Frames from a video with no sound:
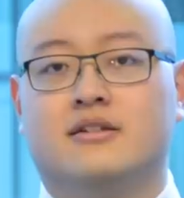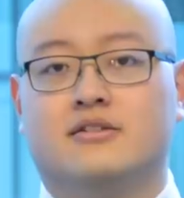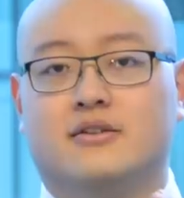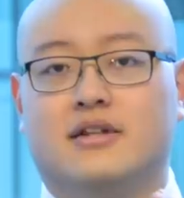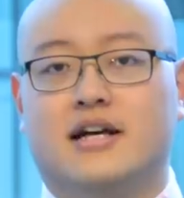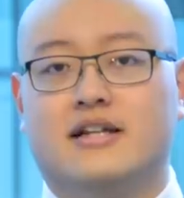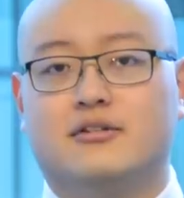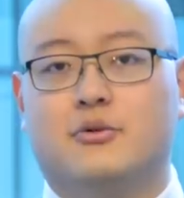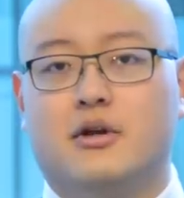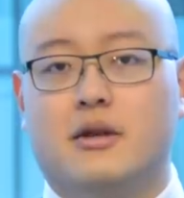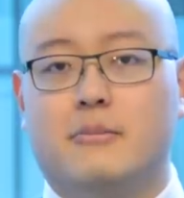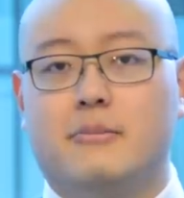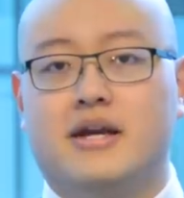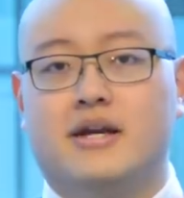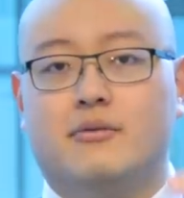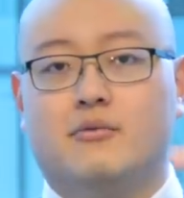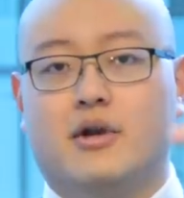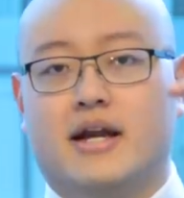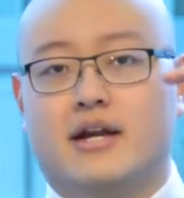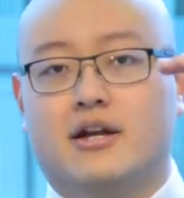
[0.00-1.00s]
So that's what I
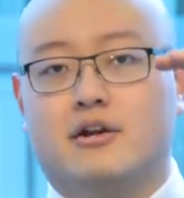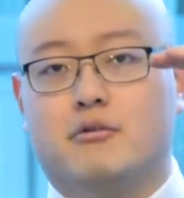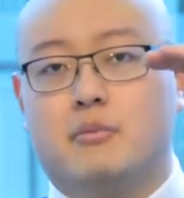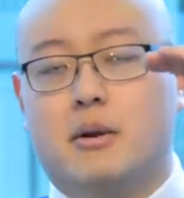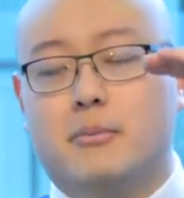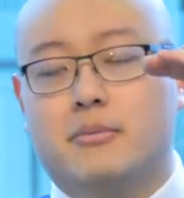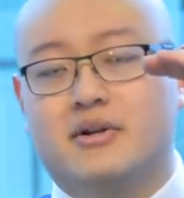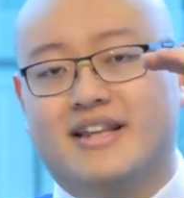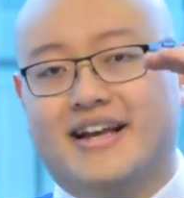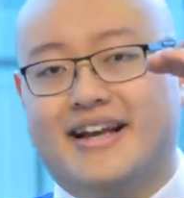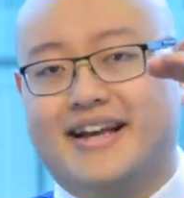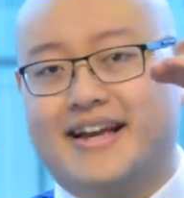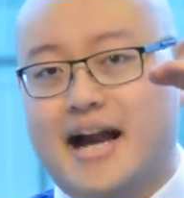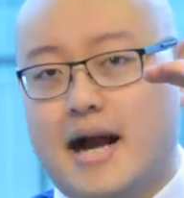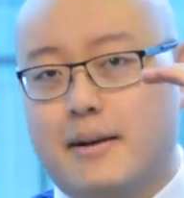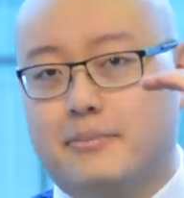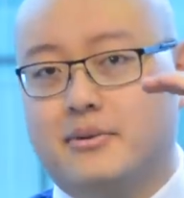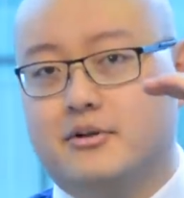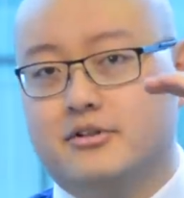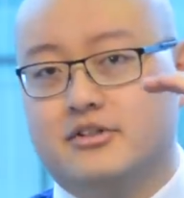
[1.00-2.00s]
mean right here. Remember the
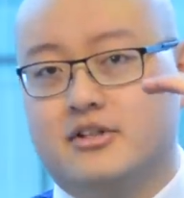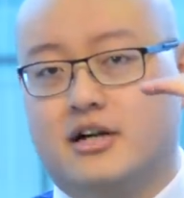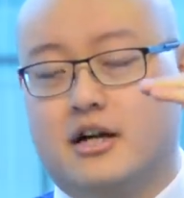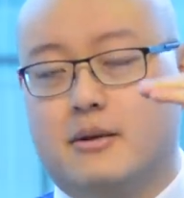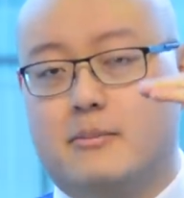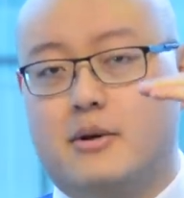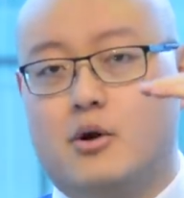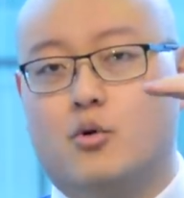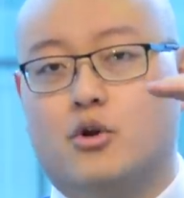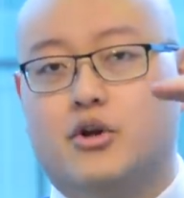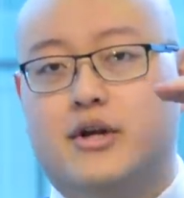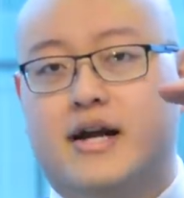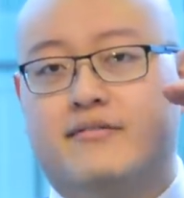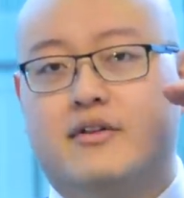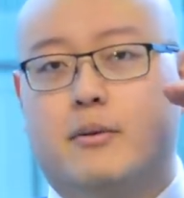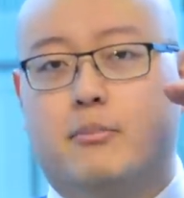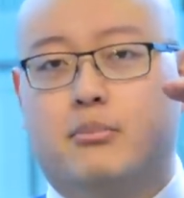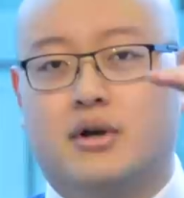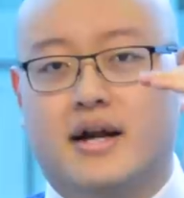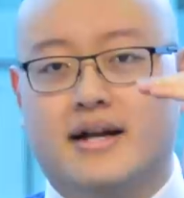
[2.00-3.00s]
gap that I was talking about where you have
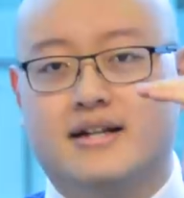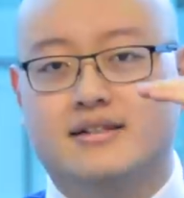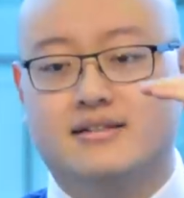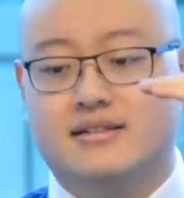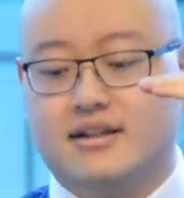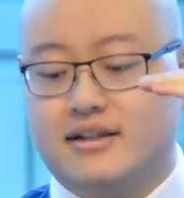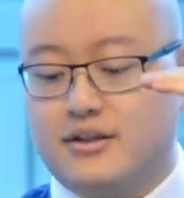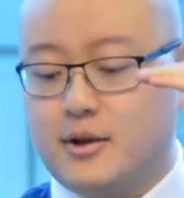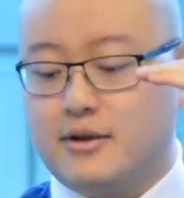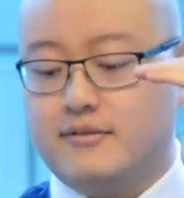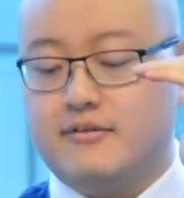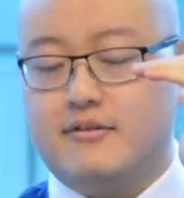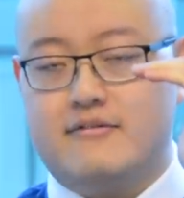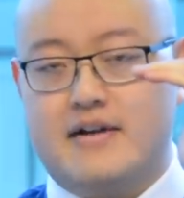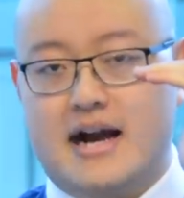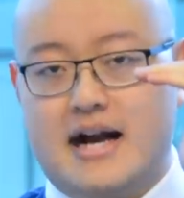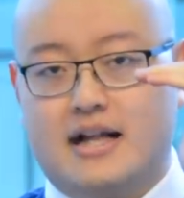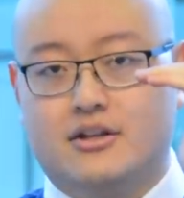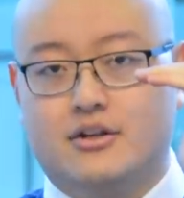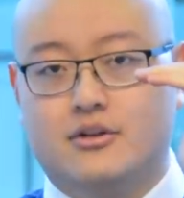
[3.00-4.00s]
the price and then you have the
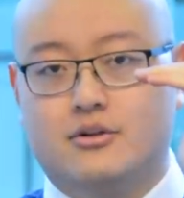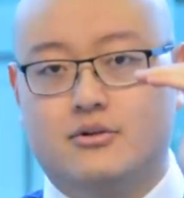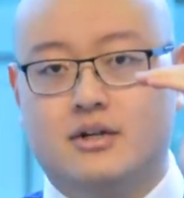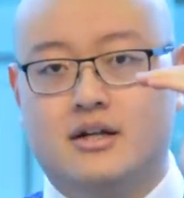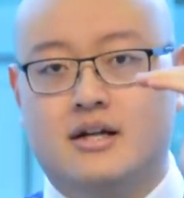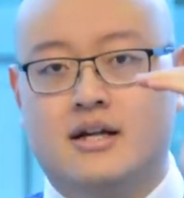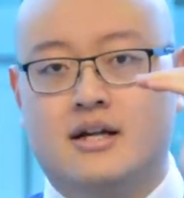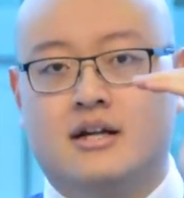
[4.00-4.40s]
value?